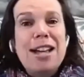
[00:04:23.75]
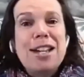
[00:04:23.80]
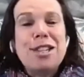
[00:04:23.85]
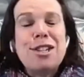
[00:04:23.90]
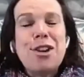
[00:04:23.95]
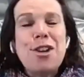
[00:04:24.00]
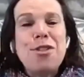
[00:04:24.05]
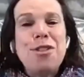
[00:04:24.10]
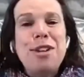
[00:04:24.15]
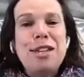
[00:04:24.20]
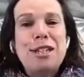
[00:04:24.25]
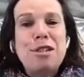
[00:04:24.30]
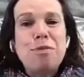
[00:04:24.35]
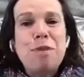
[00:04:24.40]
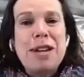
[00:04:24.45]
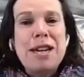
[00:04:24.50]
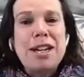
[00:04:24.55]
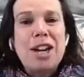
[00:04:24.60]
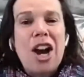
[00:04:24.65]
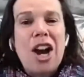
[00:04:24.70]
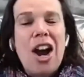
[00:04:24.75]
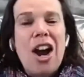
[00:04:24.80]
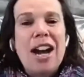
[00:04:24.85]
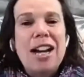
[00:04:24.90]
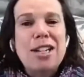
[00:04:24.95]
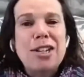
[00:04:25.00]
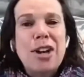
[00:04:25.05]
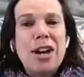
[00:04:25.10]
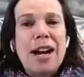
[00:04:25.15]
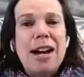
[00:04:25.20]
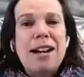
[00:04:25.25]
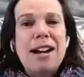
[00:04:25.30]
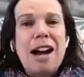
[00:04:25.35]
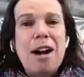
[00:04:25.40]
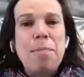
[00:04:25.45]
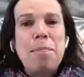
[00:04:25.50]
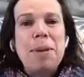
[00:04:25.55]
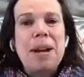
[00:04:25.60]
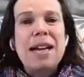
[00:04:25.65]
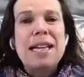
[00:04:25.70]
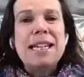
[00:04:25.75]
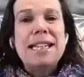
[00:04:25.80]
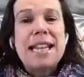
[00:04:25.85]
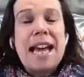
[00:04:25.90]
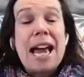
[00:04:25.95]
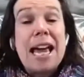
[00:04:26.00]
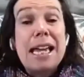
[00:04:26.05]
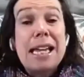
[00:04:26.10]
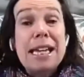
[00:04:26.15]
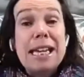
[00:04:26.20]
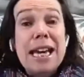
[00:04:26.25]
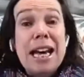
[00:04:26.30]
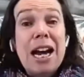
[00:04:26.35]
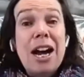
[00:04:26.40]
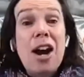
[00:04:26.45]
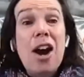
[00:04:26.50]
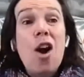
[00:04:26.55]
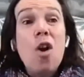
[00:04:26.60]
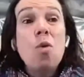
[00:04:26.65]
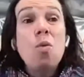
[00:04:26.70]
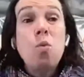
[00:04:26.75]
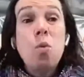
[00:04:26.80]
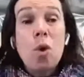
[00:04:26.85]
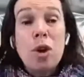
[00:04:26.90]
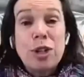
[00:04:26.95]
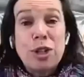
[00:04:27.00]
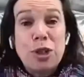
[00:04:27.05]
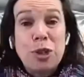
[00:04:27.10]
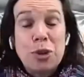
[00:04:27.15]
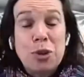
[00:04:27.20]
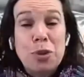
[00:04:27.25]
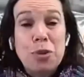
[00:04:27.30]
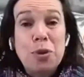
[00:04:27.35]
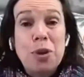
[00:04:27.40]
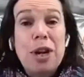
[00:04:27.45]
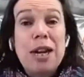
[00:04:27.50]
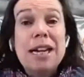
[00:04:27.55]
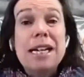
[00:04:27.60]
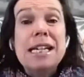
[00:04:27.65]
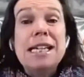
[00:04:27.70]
So this week I dyed up azalea, wattle,